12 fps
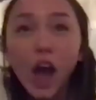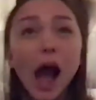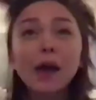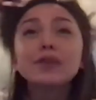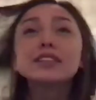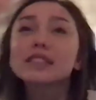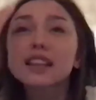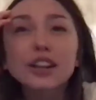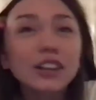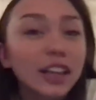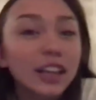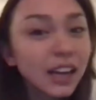I was
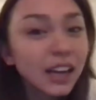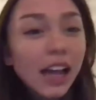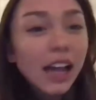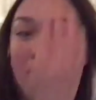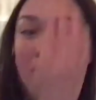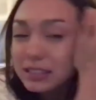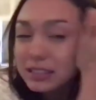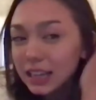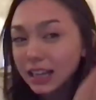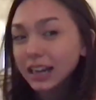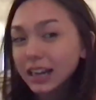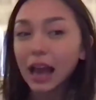literally gonna, I was like
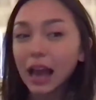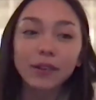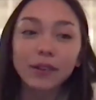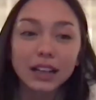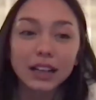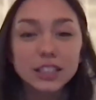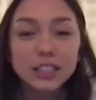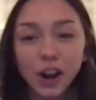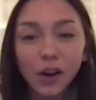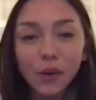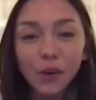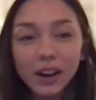gonna get one as a
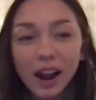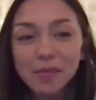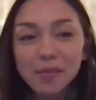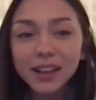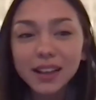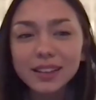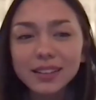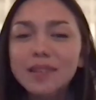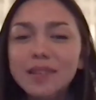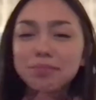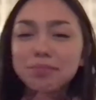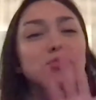joke, and I'm like, he
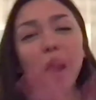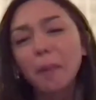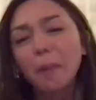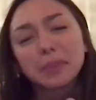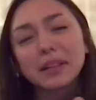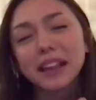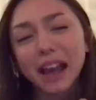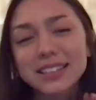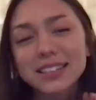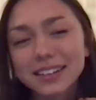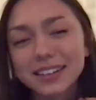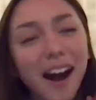probably
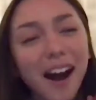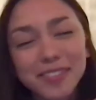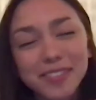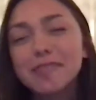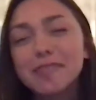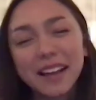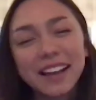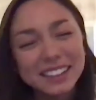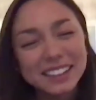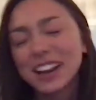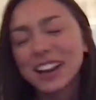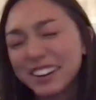has enough. I'm like,
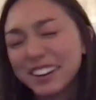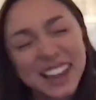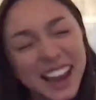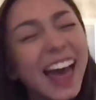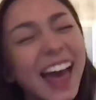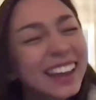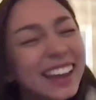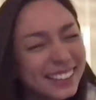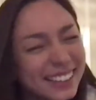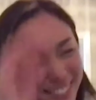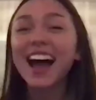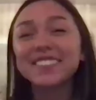it's okay.
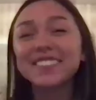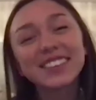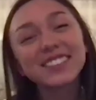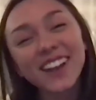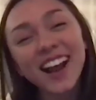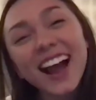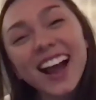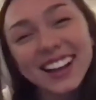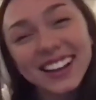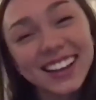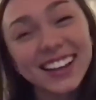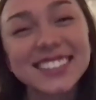Happy
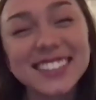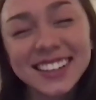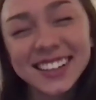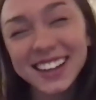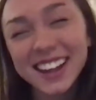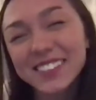Friday, Ginny.